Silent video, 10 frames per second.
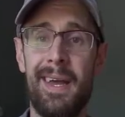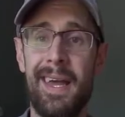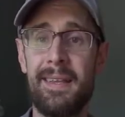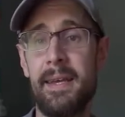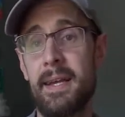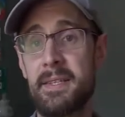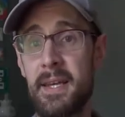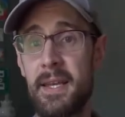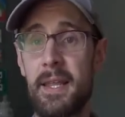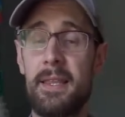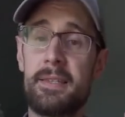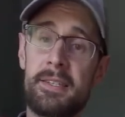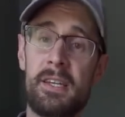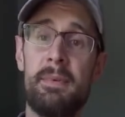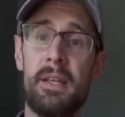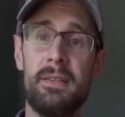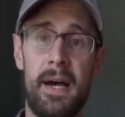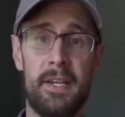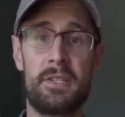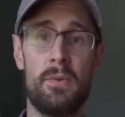And like I said, this is going to be the
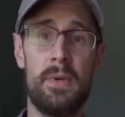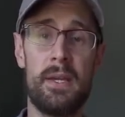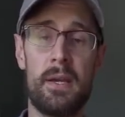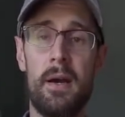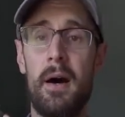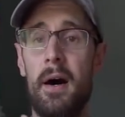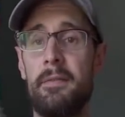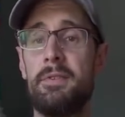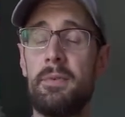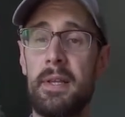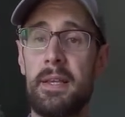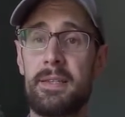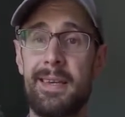last week of doing this,